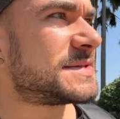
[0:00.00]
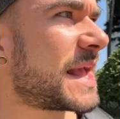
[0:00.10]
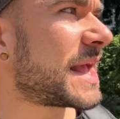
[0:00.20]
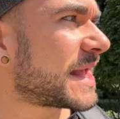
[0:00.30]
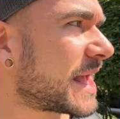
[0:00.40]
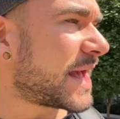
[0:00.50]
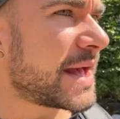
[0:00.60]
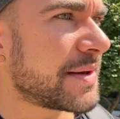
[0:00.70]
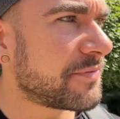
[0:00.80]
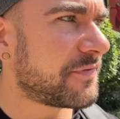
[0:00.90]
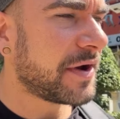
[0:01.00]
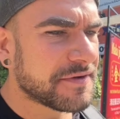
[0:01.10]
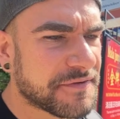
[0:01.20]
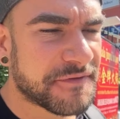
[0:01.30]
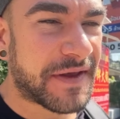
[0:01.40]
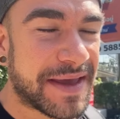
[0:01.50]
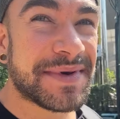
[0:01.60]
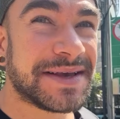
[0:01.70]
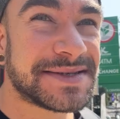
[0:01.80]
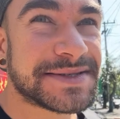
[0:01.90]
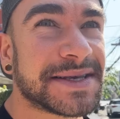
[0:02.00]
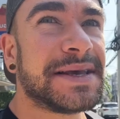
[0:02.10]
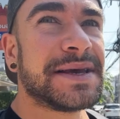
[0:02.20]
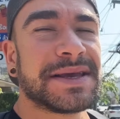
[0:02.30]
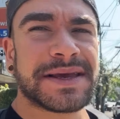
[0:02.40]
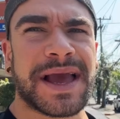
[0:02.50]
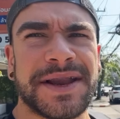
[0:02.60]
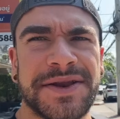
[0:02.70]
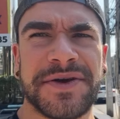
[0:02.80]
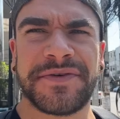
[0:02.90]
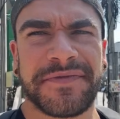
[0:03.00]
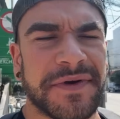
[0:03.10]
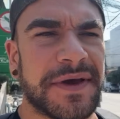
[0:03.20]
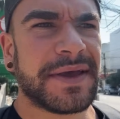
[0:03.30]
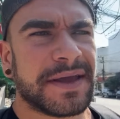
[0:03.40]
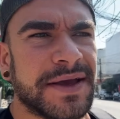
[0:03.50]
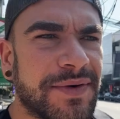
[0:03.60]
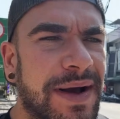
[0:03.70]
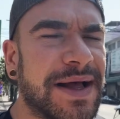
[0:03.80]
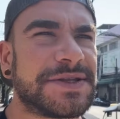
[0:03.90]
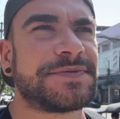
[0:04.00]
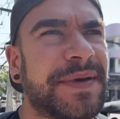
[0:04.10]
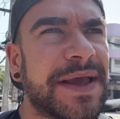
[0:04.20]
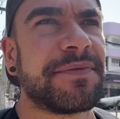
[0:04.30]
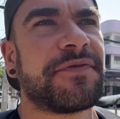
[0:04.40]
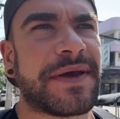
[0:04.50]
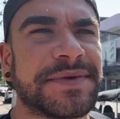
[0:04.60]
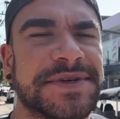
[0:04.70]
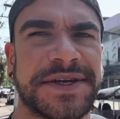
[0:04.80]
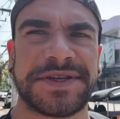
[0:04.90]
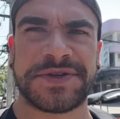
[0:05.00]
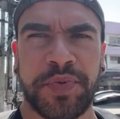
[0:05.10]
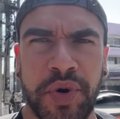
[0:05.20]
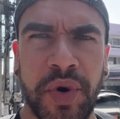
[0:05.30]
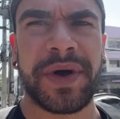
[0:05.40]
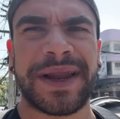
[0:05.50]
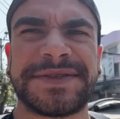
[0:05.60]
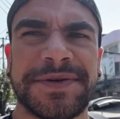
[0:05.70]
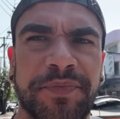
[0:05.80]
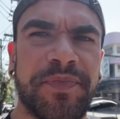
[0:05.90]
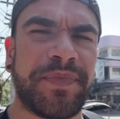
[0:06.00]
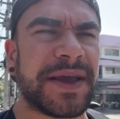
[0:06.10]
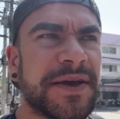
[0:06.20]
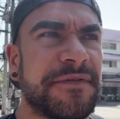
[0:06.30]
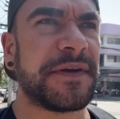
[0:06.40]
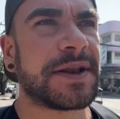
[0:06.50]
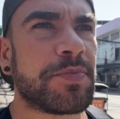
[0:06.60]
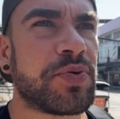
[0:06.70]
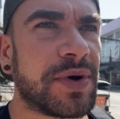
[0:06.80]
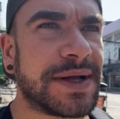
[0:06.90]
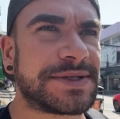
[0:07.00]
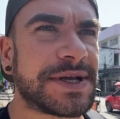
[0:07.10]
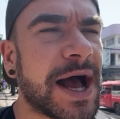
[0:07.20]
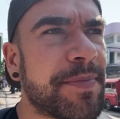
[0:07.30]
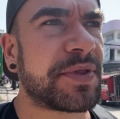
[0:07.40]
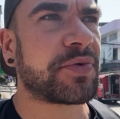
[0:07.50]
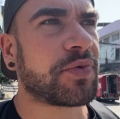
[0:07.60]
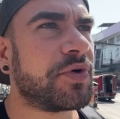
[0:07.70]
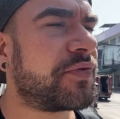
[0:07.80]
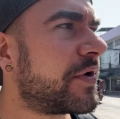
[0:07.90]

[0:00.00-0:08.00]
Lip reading: a very famous kind of, well, it's become famous because it's pool. It has some big infinity pool on top of the roof.